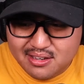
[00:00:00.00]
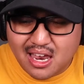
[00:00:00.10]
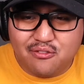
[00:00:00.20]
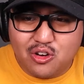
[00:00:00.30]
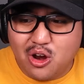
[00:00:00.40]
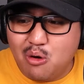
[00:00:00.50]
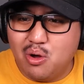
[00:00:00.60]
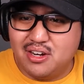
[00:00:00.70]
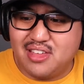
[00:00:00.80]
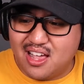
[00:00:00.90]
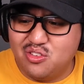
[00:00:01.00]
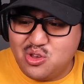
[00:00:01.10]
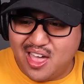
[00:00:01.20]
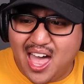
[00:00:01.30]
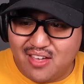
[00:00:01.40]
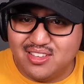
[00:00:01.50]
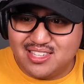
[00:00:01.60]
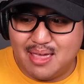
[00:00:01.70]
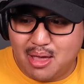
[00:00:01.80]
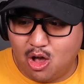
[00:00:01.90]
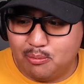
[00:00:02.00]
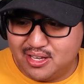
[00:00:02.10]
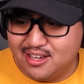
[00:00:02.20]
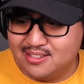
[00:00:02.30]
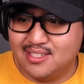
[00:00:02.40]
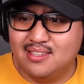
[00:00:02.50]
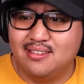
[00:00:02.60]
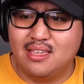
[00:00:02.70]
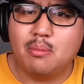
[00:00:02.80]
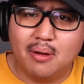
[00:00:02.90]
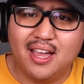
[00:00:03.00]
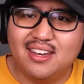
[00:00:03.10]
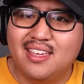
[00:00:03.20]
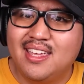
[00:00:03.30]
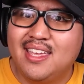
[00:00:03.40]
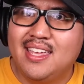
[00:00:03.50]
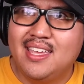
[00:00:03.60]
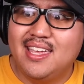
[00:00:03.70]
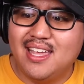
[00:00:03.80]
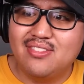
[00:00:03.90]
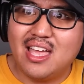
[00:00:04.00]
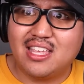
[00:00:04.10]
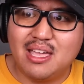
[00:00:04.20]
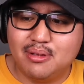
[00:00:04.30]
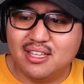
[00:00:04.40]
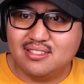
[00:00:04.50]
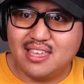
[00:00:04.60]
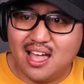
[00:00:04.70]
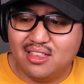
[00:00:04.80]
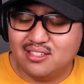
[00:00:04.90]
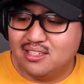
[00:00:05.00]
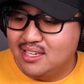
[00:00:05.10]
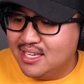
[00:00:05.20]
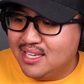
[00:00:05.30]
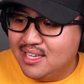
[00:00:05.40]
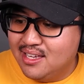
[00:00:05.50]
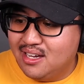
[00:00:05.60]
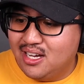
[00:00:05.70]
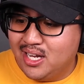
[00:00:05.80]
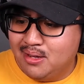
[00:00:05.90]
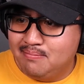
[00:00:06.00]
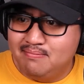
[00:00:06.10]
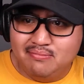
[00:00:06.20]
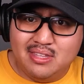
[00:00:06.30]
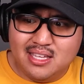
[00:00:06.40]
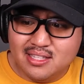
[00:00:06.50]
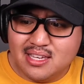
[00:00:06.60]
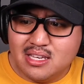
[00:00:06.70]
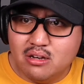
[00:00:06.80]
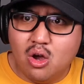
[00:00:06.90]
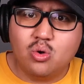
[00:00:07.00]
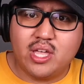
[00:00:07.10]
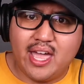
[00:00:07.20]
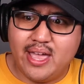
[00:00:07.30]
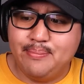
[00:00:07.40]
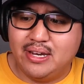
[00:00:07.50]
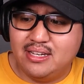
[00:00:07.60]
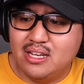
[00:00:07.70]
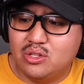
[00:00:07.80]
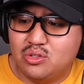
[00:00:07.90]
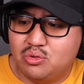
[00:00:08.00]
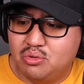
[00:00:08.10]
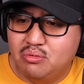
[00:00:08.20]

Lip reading: You got to figure out what exactly you have in Sam Howell. Because keep in mind, in that game against Dallas, he did okay, but he didn't